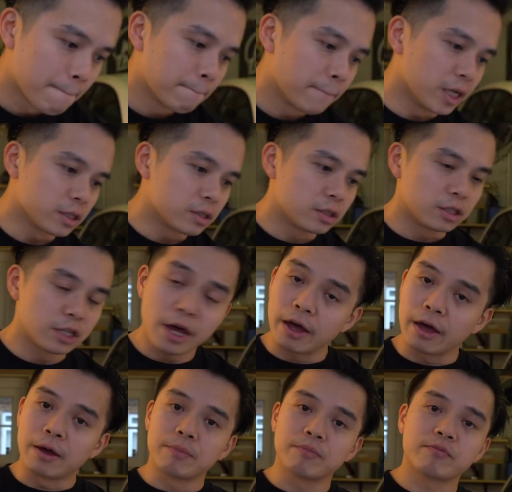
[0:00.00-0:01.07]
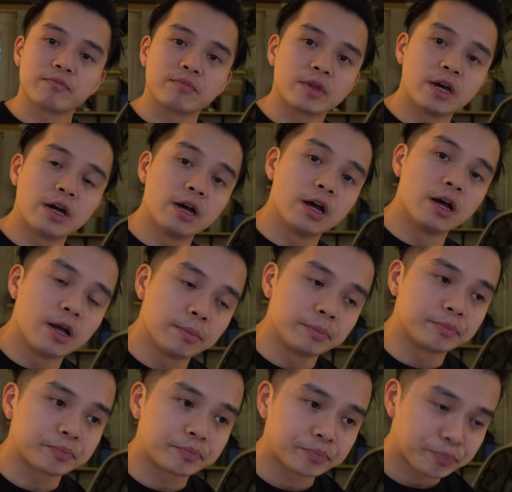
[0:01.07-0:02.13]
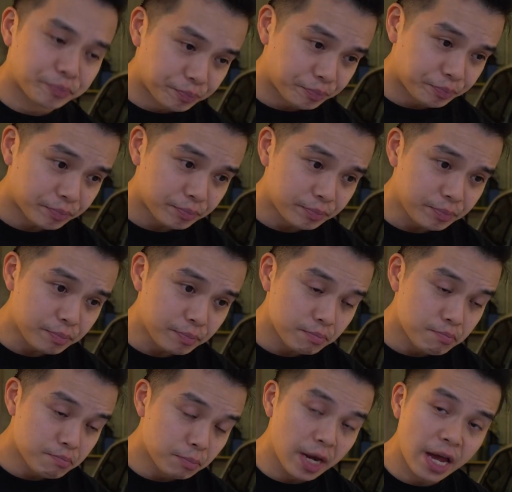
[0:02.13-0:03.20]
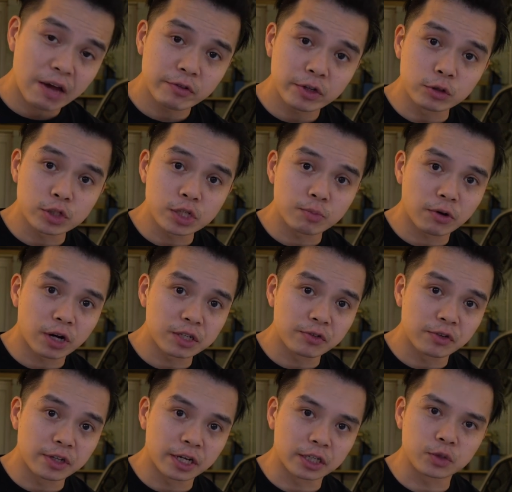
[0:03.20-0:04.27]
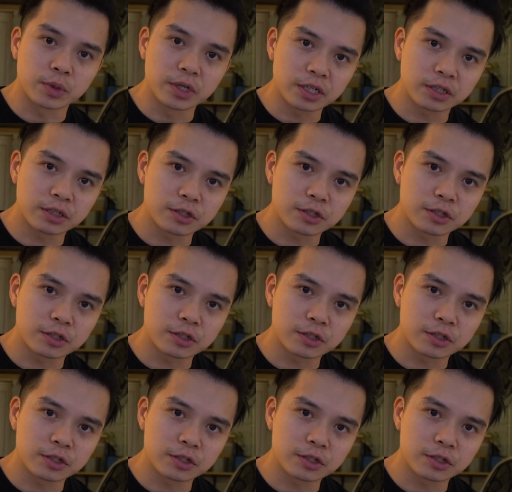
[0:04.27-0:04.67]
But yeah, might have a little surprise for you next week.